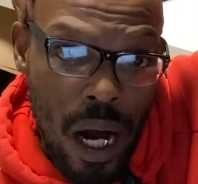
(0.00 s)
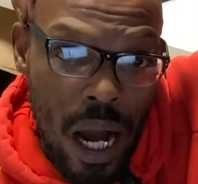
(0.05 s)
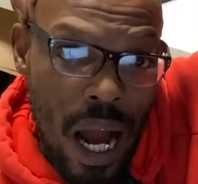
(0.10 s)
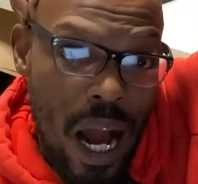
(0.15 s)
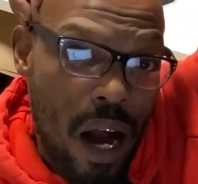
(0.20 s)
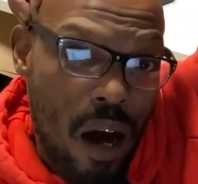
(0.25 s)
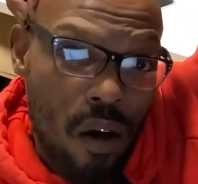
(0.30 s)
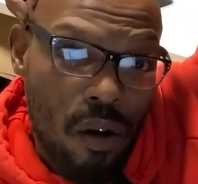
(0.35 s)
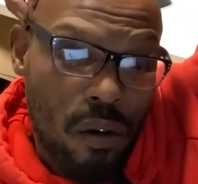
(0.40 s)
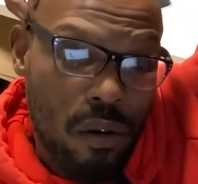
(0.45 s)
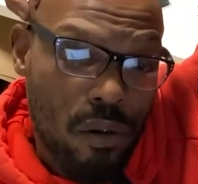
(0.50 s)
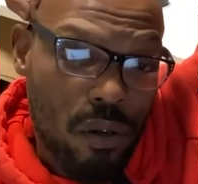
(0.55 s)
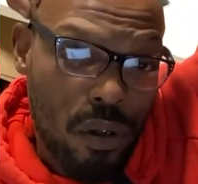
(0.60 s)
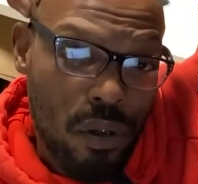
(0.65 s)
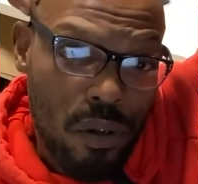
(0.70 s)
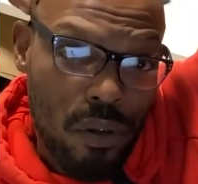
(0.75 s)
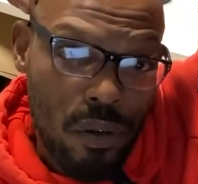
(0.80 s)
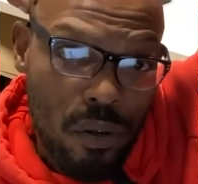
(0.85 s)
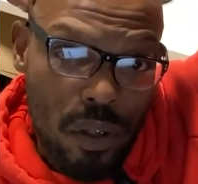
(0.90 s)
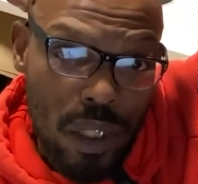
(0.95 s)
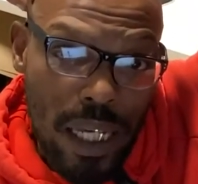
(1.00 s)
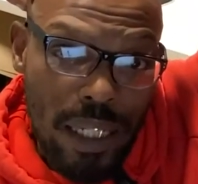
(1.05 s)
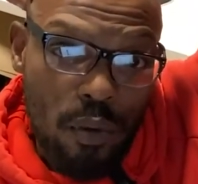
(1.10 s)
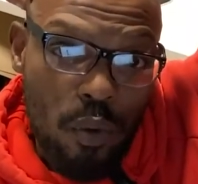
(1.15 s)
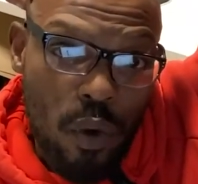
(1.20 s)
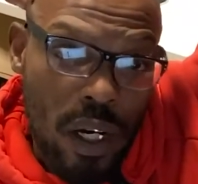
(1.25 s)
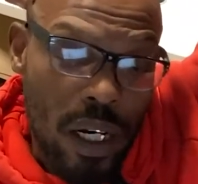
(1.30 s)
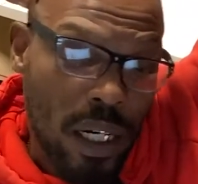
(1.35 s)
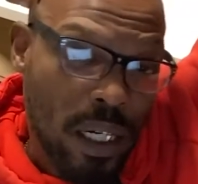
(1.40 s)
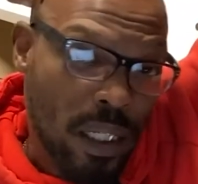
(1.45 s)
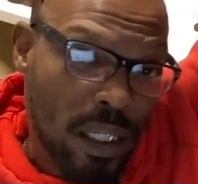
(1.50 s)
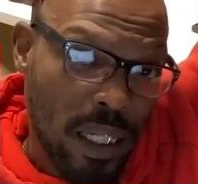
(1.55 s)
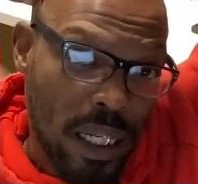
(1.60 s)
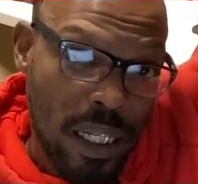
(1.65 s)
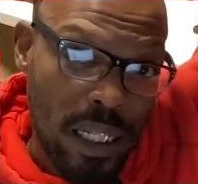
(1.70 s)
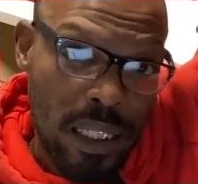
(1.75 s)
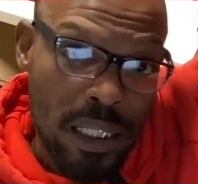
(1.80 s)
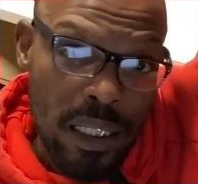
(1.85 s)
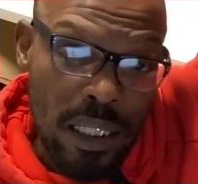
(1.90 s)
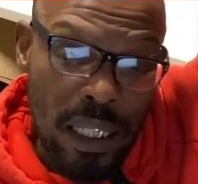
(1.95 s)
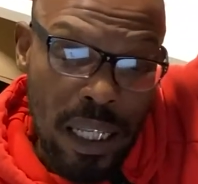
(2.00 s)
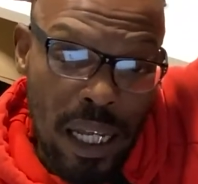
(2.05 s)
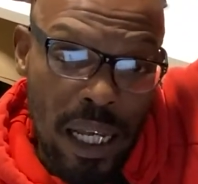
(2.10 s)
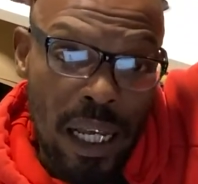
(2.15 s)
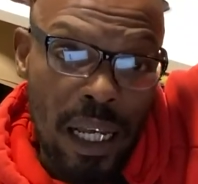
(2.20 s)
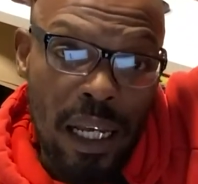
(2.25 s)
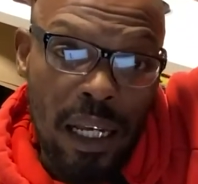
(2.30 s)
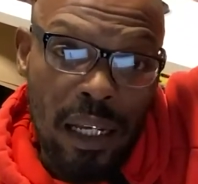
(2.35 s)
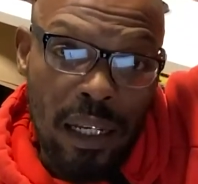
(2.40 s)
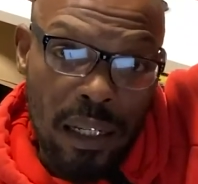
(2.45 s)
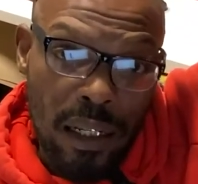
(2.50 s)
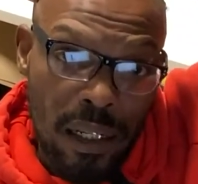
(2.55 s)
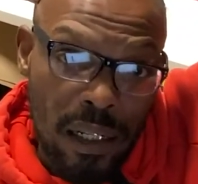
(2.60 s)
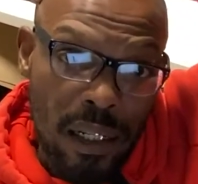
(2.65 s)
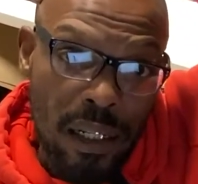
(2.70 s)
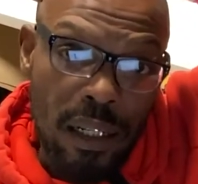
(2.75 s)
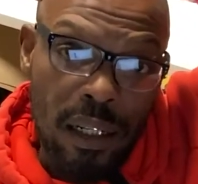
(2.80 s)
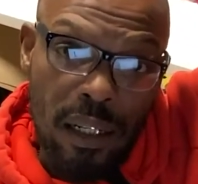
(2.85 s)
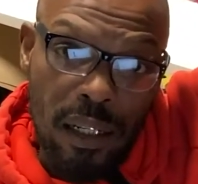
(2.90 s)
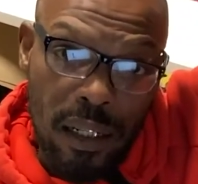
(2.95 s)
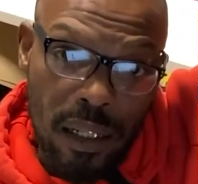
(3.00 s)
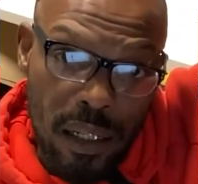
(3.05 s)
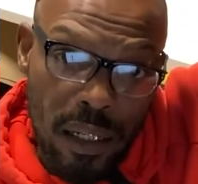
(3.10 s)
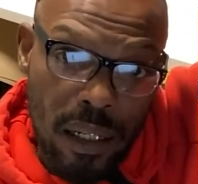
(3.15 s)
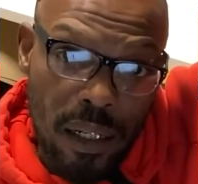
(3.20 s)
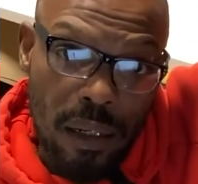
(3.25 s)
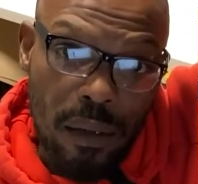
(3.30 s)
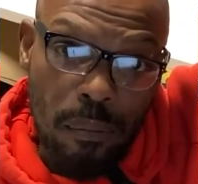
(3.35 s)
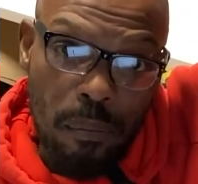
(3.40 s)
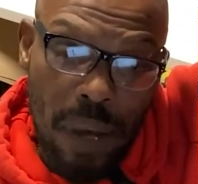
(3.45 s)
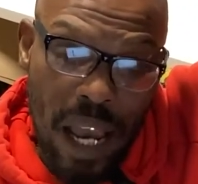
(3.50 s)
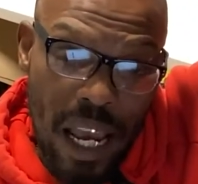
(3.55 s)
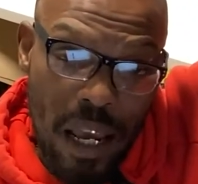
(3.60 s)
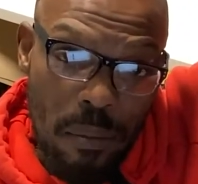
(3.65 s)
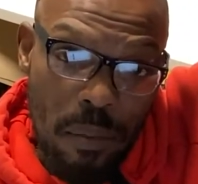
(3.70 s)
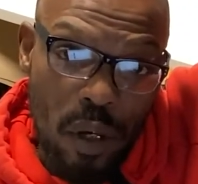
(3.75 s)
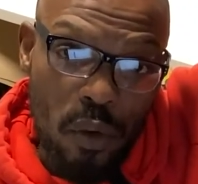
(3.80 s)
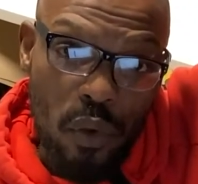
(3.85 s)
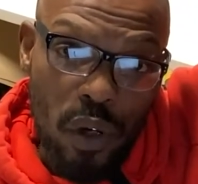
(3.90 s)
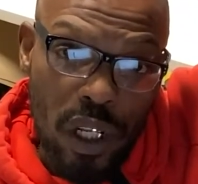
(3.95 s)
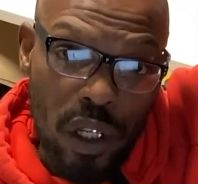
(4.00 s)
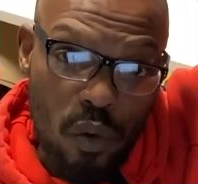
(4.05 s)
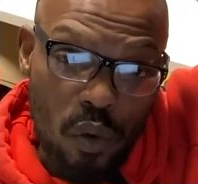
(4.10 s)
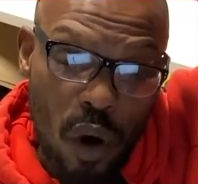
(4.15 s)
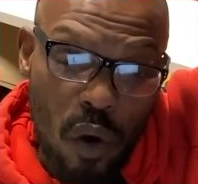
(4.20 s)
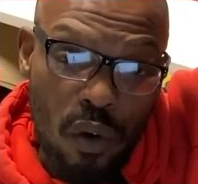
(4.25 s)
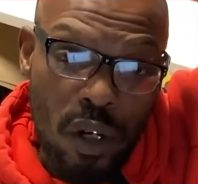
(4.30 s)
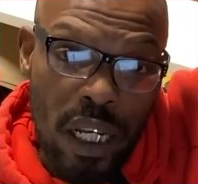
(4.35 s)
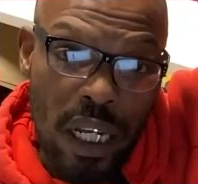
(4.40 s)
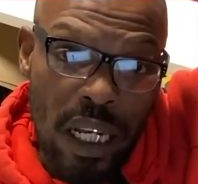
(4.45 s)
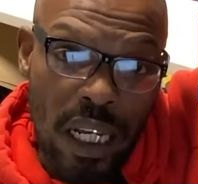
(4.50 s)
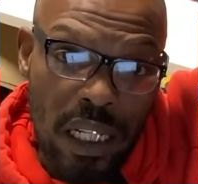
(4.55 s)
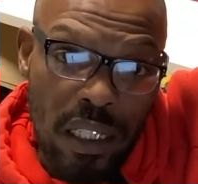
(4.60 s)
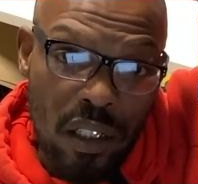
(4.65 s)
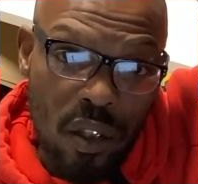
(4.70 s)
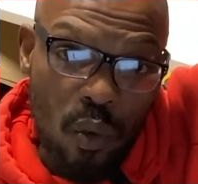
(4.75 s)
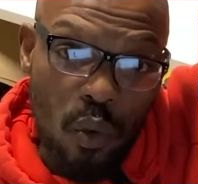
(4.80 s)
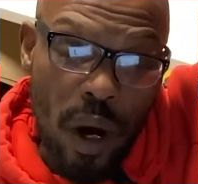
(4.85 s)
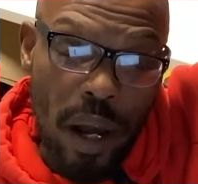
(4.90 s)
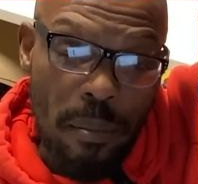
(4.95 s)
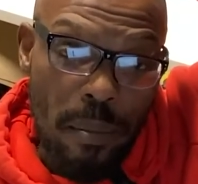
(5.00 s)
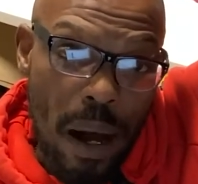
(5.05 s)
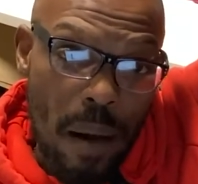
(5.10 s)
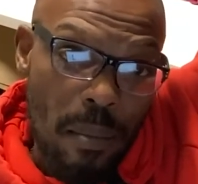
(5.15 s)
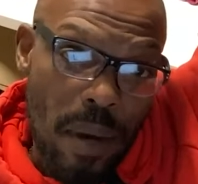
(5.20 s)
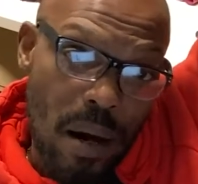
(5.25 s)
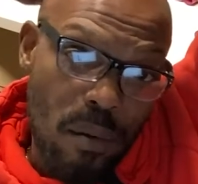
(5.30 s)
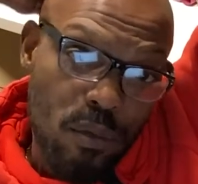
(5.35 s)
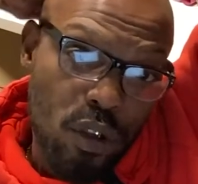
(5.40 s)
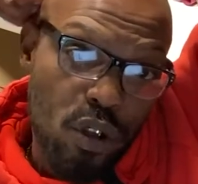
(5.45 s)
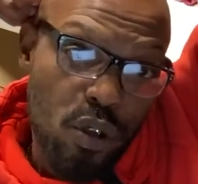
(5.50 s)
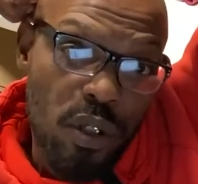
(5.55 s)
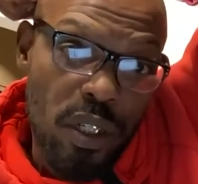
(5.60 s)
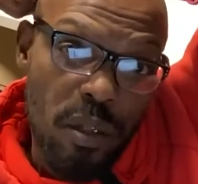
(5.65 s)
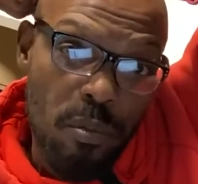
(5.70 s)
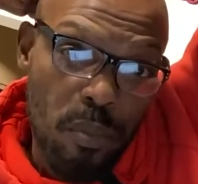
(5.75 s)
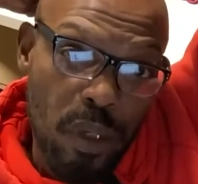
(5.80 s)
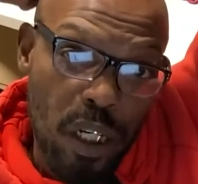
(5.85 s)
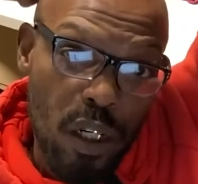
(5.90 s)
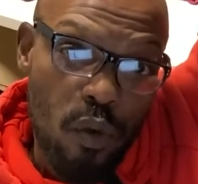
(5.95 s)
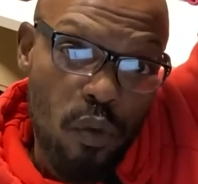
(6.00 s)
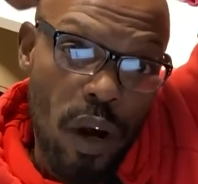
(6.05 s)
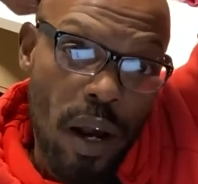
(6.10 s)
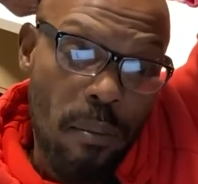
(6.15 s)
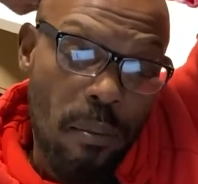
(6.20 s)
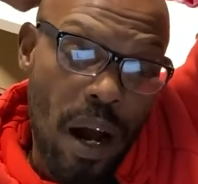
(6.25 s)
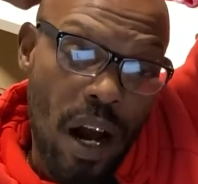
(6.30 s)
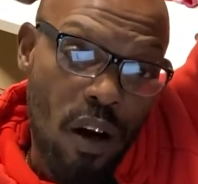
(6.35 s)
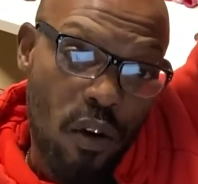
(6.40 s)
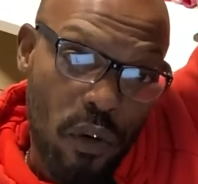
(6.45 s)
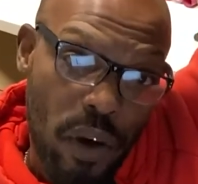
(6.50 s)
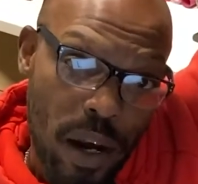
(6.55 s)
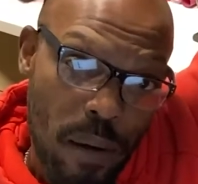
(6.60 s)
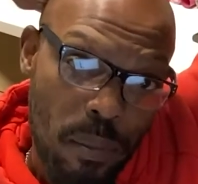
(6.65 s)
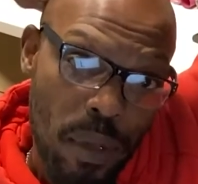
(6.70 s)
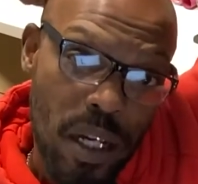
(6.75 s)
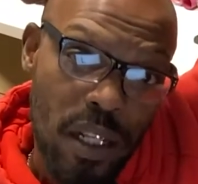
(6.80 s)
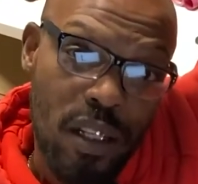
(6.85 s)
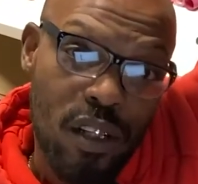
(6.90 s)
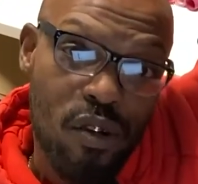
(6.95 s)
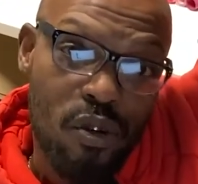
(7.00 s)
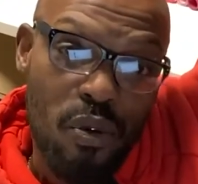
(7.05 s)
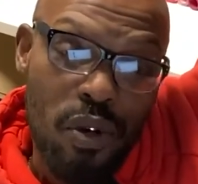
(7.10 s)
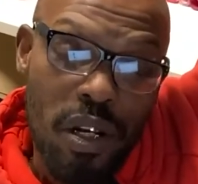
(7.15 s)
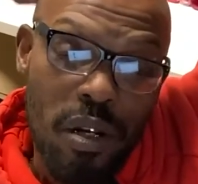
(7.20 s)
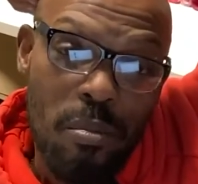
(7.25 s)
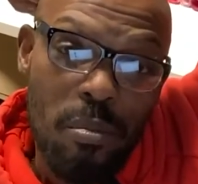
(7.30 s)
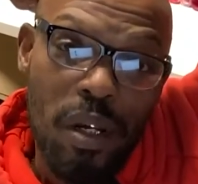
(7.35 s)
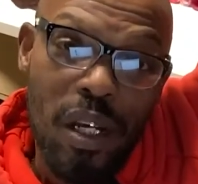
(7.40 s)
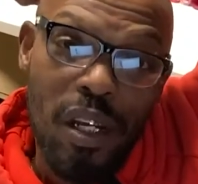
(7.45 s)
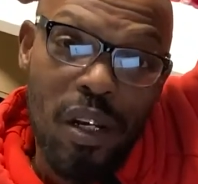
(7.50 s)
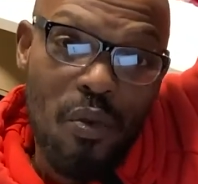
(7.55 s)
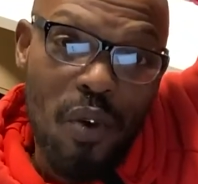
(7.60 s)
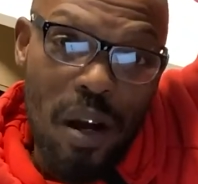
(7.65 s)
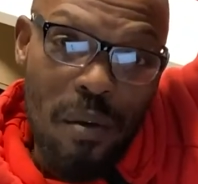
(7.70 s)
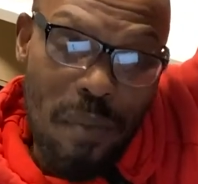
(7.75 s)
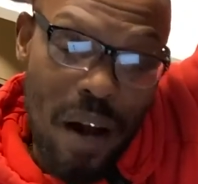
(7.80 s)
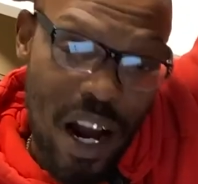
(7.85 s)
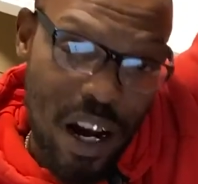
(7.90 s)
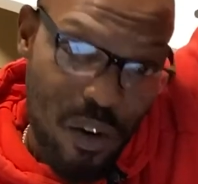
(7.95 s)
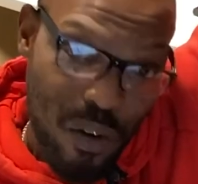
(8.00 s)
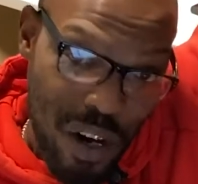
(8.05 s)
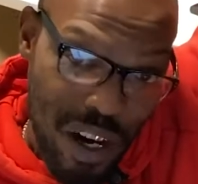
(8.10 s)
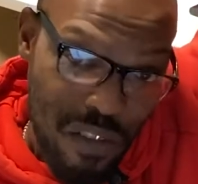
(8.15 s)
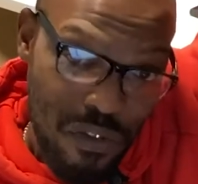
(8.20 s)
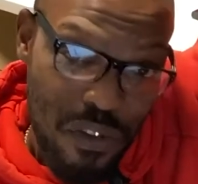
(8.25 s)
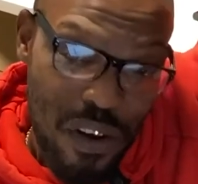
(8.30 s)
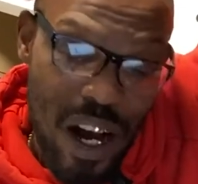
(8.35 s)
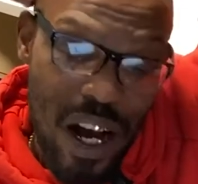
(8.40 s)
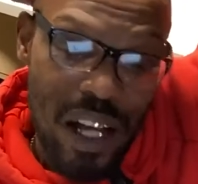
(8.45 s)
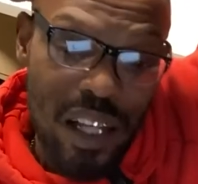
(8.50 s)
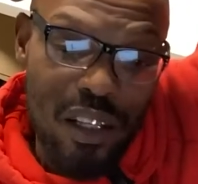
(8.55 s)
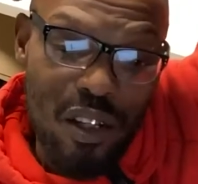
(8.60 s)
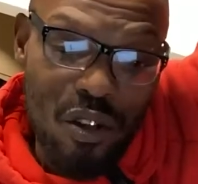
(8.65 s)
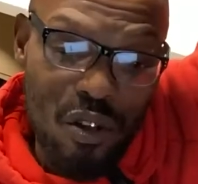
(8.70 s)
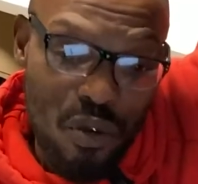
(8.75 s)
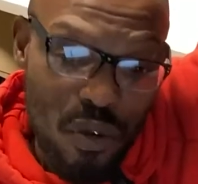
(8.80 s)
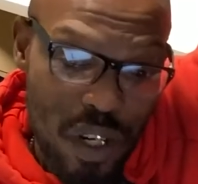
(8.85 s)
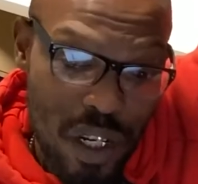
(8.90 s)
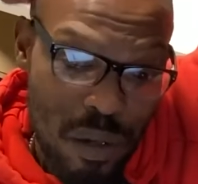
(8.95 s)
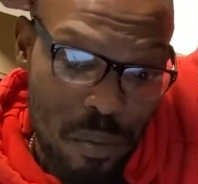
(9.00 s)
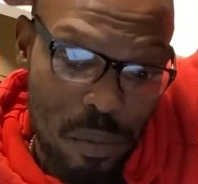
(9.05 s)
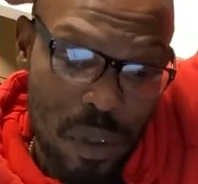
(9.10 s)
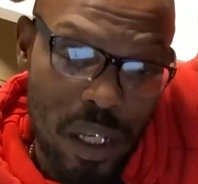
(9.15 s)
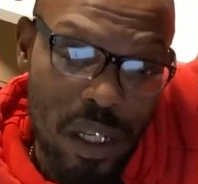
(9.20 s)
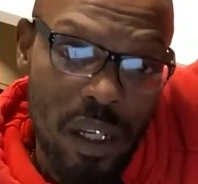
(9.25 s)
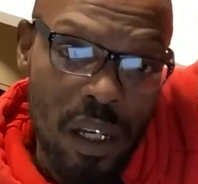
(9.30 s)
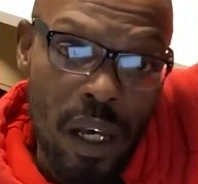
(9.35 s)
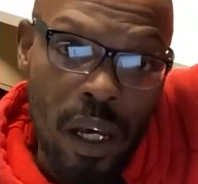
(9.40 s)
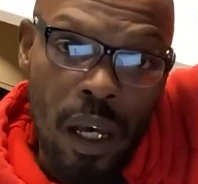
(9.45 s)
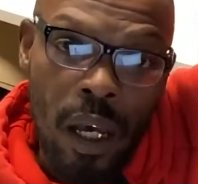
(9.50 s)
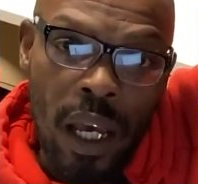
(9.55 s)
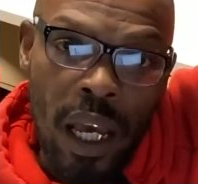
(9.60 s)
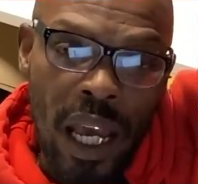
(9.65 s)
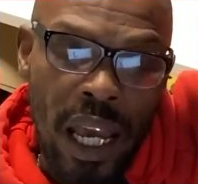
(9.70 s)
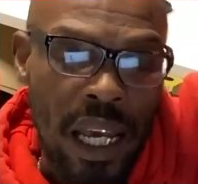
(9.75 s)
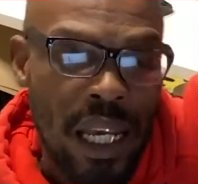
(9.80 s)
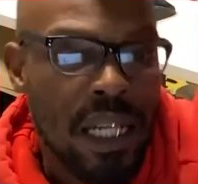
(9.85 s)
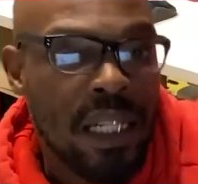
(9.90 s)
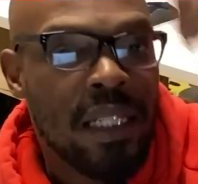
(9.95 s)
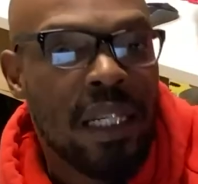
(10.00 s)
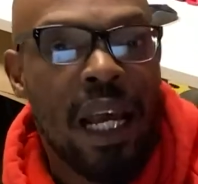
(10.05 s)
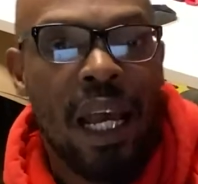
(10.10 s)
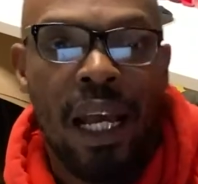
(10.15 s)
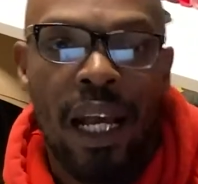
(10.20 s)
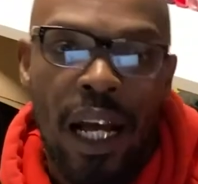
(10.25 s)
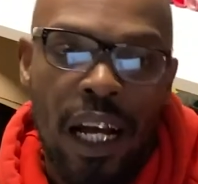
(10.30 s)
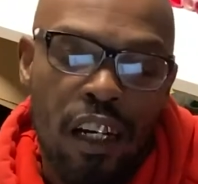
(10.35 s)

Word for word: I don't, you know, that's one of the things that made me really want kids. The way my mama treated me, the way my grandmother treated me, the way my grandfather treated me. And EJ ain't